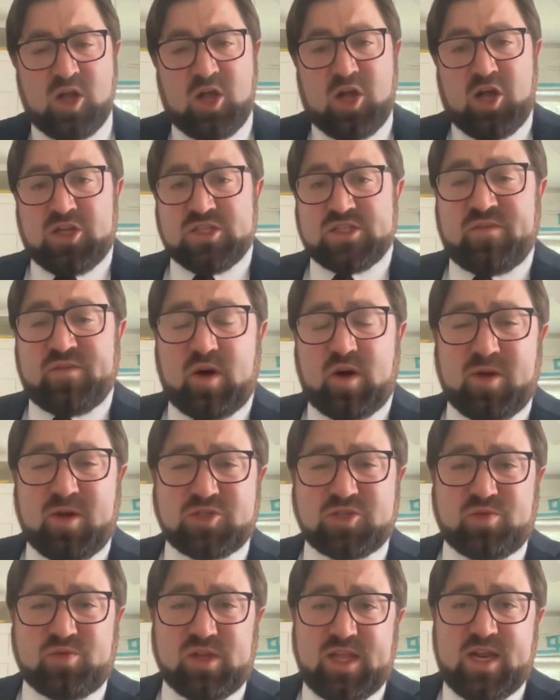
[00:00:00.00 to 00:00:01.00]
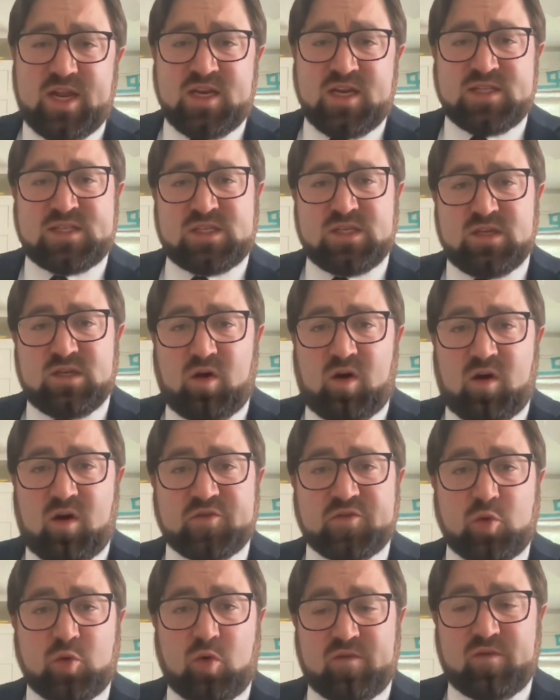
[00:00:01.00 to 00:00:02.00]
So very much related to
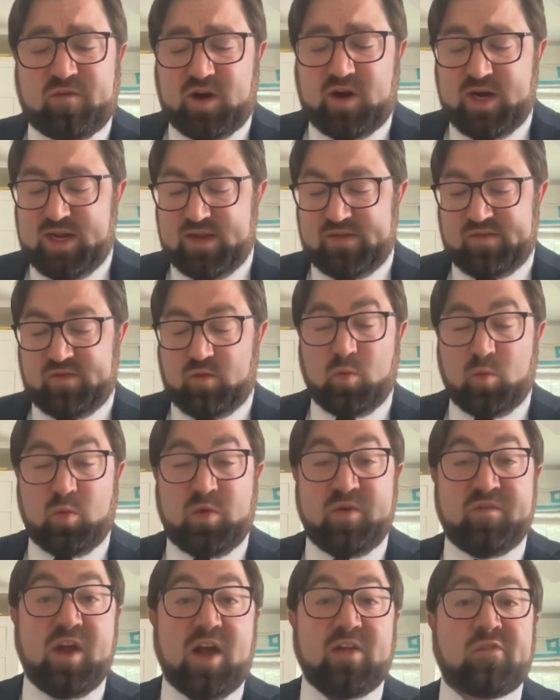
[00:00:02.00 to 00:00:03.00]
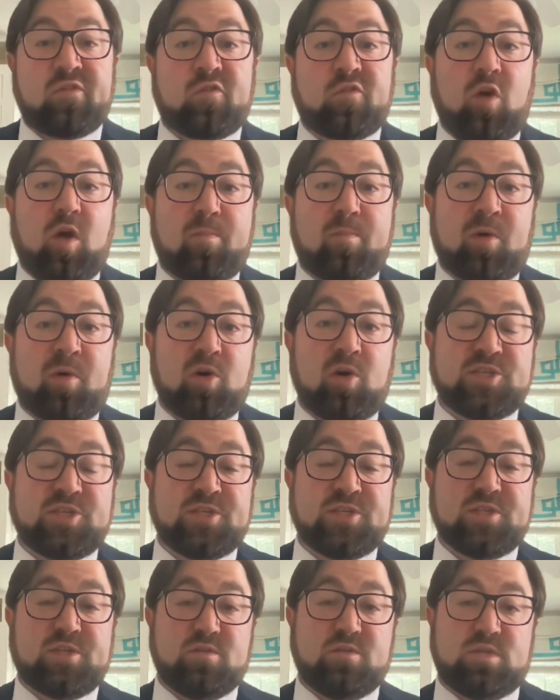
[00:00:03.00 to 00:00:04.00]
offshore finance, we've got straw
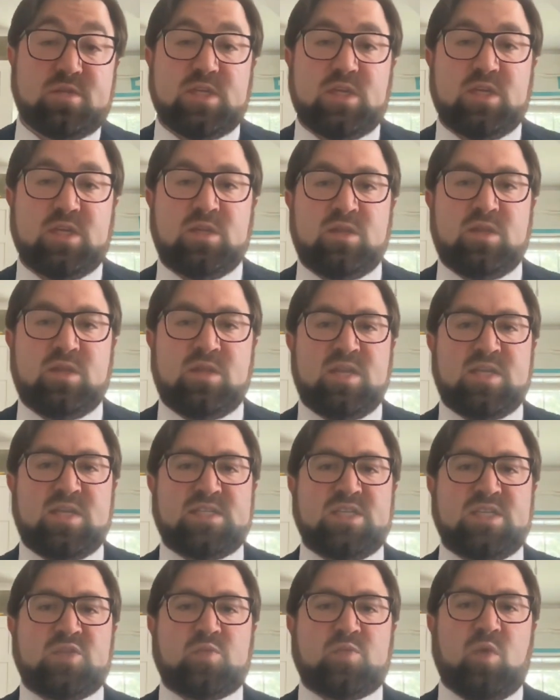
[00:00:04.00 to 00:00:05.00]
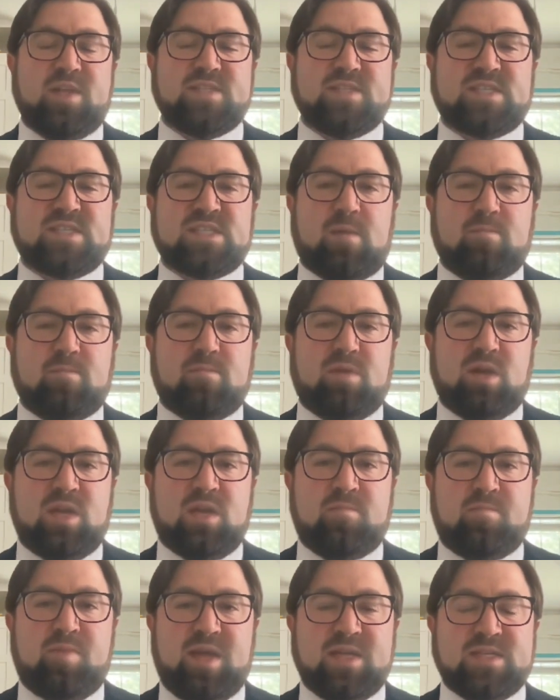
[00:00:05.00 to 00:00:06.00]
purchasers. And this is when somebody
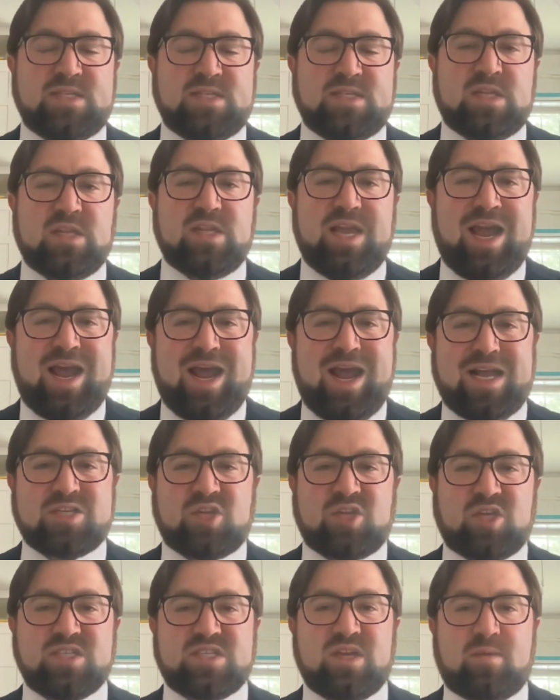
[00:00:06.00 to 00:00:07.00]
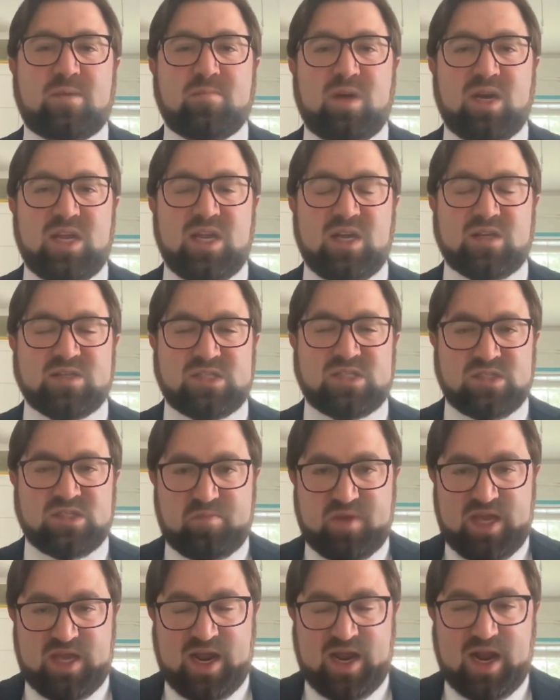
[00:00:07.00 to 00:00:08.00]
basically acts on somebody else's
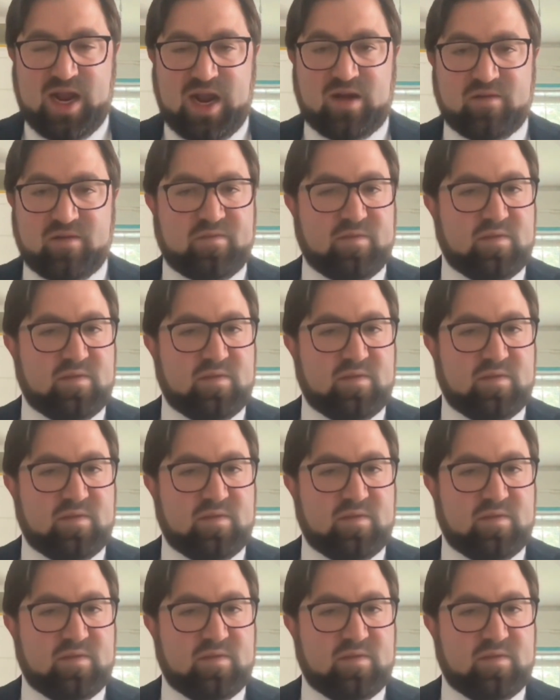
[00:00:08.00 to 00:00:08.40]
behalf.